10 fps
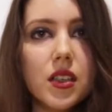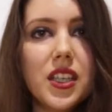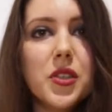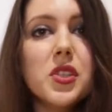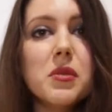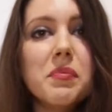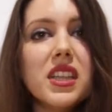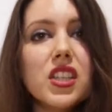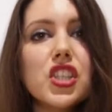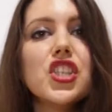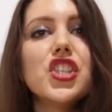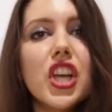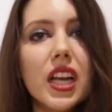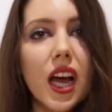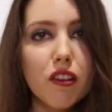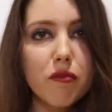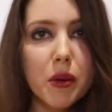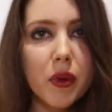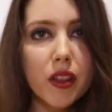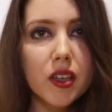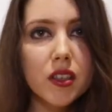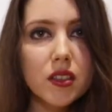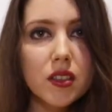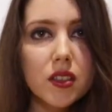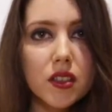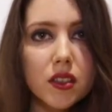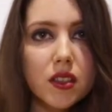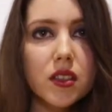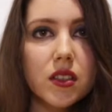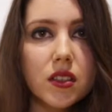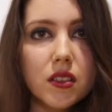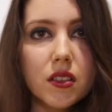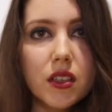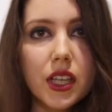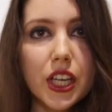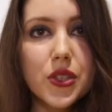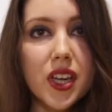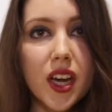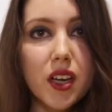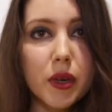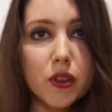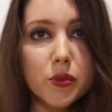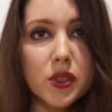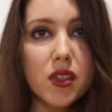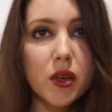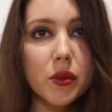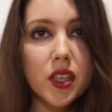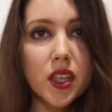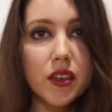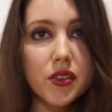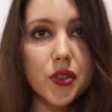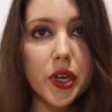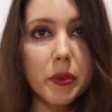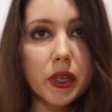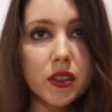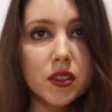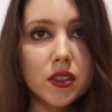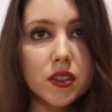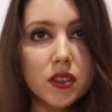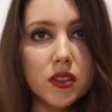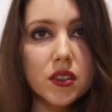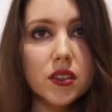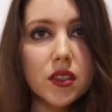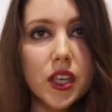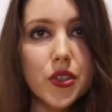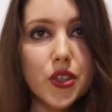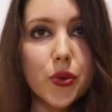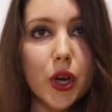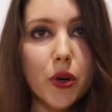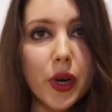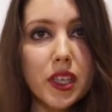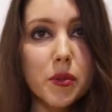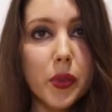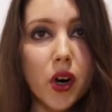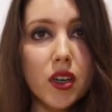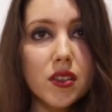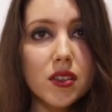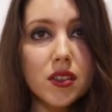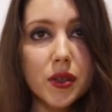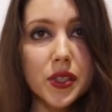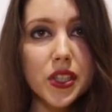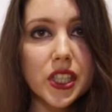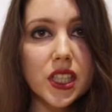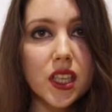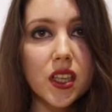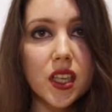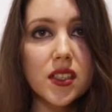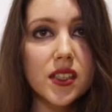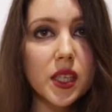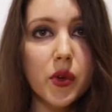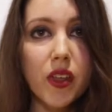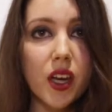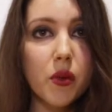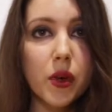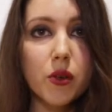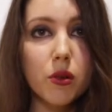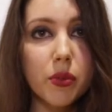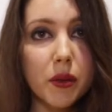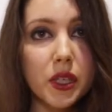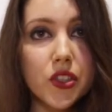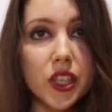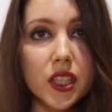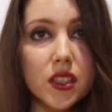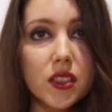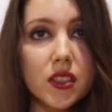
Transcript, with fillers: He used to beat the shit out of my mother and I used to hide in my room so that I wouldn't hear the screaming. I used to run away to bars since I was 13, and I'd sleep with anyone who would buy me a drink.